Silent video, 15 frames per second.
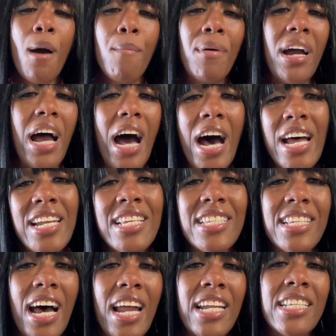but I
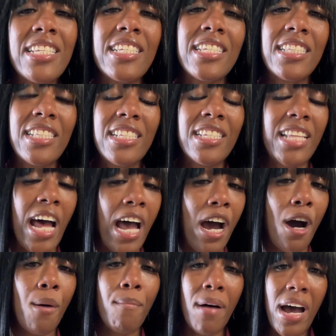decided to
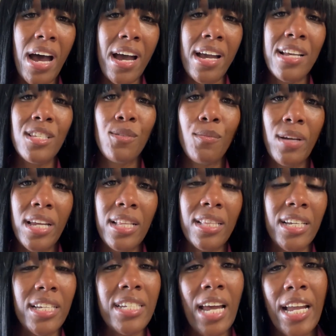style mines with
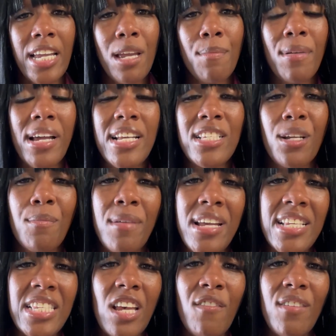the Nike Blazer
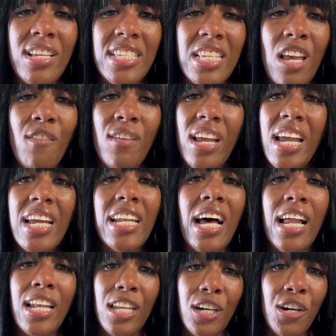Mid 77 and
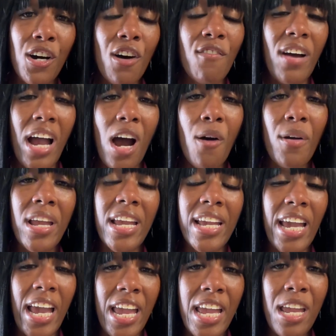I love how it
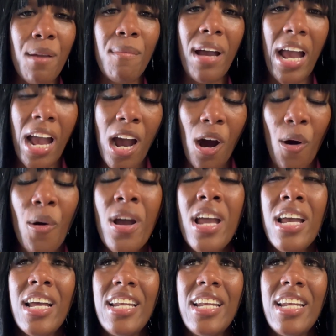came out.